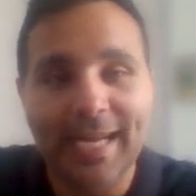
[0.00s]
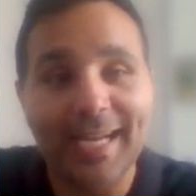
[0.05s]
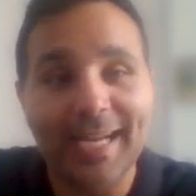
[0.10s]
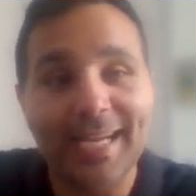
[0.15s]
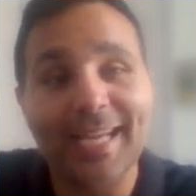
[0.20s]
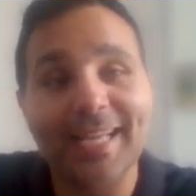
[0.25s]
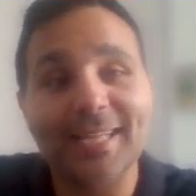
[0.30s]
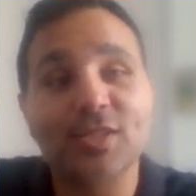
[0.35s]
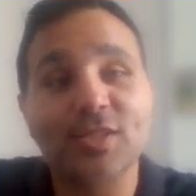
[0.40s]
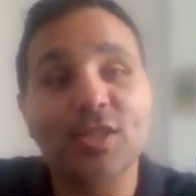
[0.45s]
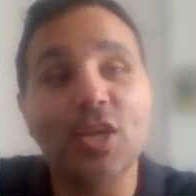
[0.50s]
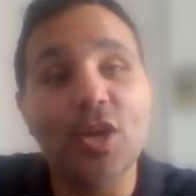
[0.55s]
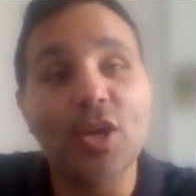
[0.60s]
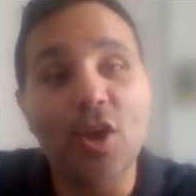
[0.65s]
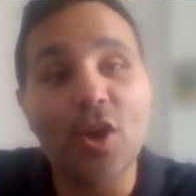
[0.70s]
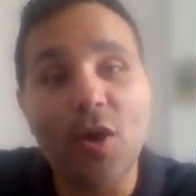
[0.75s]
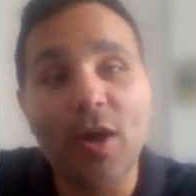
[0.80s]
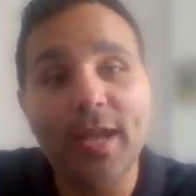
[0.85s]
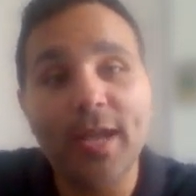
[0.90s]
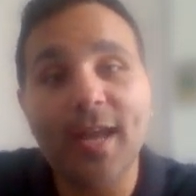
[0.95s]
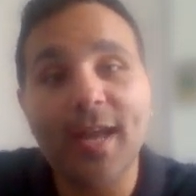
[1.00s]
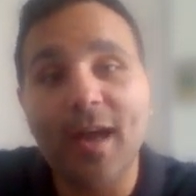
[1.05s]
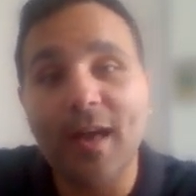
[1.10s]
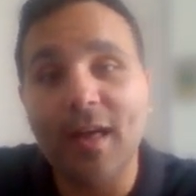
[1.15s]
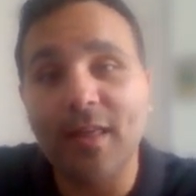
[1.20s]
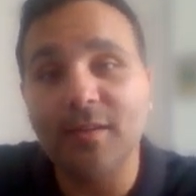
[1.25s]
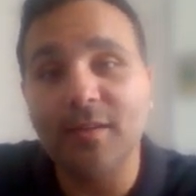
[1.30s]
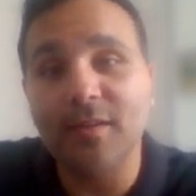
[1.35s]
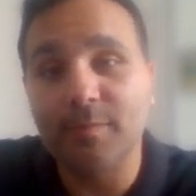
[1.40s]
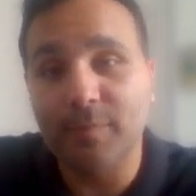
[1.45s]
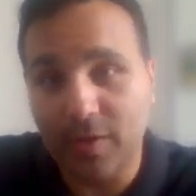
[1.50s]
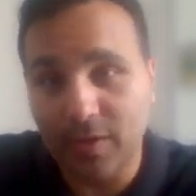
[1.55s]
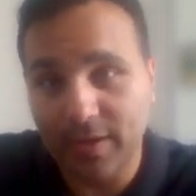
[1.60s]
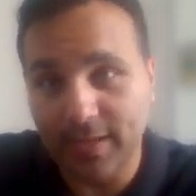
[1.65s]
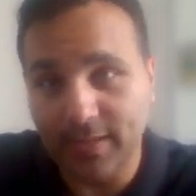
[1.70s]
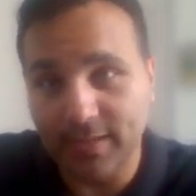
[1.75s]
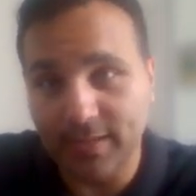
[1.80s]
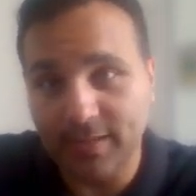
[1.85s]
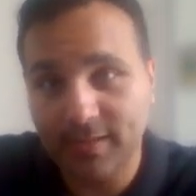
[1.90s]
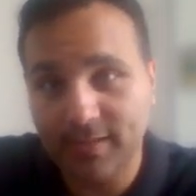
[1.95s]
against nine other
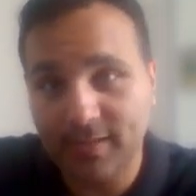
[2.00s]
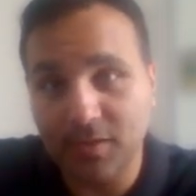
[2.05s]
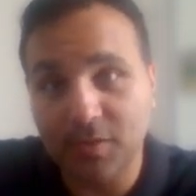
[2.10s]
buyers.